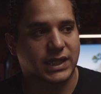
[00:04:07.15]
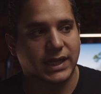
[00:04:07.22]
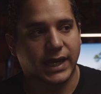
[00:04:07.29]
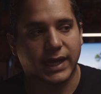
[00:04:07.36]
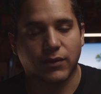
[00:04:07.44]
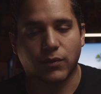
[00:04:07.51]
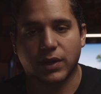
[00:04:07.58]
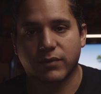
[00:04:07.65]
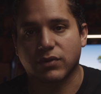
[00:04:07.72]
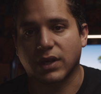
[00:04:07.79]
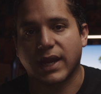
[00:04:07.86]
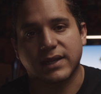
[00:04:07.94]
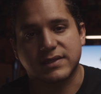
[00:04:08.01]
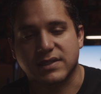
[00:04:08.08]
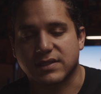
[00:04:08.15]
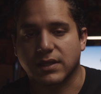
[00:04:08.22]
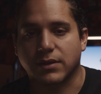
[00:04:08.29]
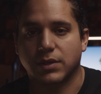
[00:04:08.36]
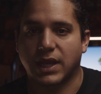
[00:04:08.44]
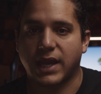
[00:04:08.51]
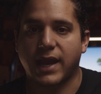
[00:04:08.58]
get whatever assets they
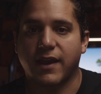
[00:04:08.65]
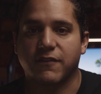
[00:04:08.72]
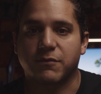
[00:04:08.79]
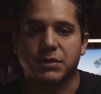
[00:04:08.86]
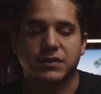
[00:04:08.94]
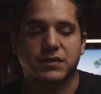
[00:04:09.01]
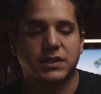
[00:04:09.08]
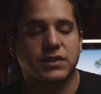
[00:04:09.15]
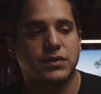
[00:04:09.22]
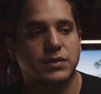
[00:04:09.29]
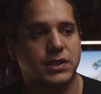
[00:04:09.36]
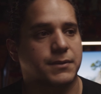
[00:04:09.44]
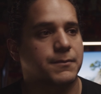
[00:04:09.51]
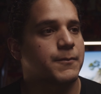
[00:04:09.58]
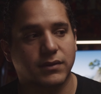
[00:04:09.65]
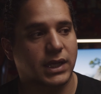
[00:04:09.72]
already have built into it.